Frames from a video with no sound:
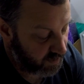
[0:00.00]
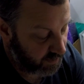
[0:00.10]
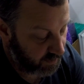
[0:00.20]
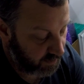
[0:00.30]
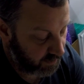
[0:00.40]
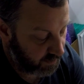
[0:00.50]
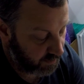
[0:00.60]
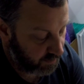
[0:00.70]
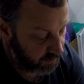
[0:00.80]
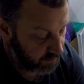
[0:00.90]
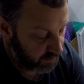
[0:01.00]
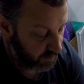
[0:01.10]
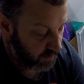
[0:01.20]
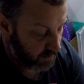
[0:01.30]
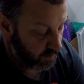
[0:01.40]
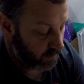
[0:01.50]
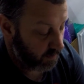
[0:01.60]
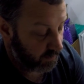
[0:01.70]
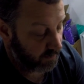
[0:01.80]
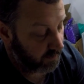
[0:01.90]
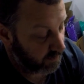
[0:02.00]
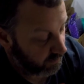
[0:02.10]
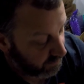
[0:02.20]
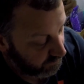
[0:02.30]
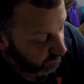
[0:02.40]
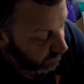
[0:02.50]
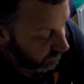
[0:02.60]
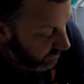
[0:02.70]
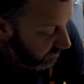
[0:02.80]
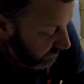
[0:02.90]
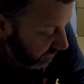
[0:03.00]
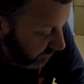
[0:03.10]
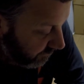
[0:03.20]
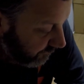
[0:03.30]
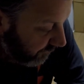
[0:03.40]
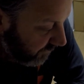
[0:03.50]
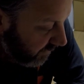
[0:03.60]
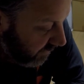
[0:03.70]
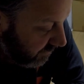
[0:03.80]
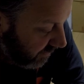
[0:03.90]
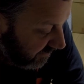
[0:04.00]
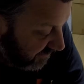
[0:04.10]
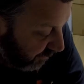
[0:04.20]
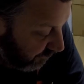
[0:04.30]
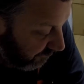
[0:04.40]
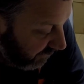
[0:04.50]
And alright, there's one right there that sold for